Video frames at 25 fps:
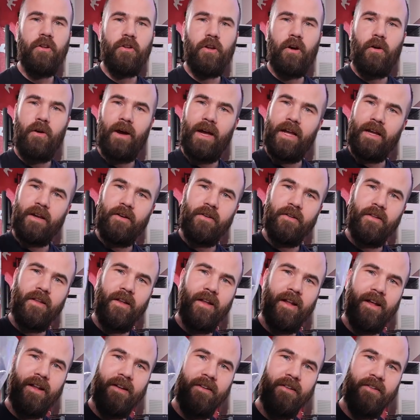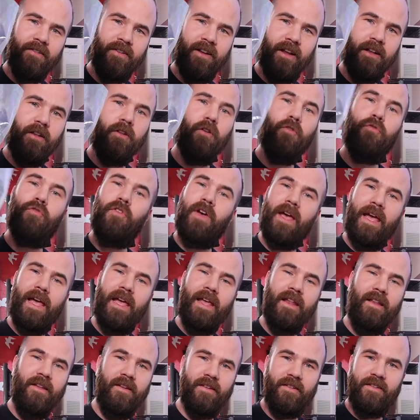So I got another set of
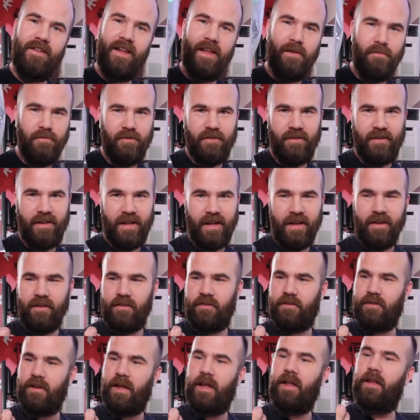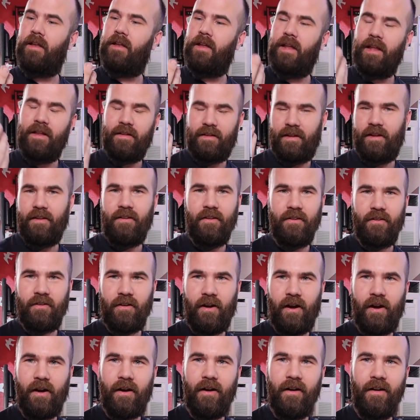8 the same sticks, and this is
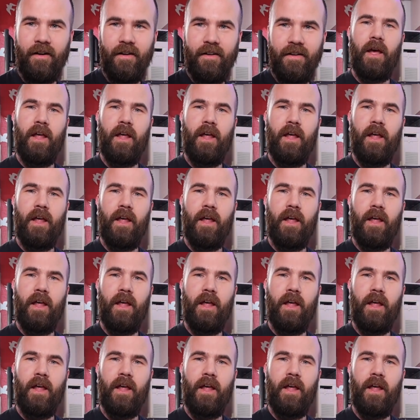R,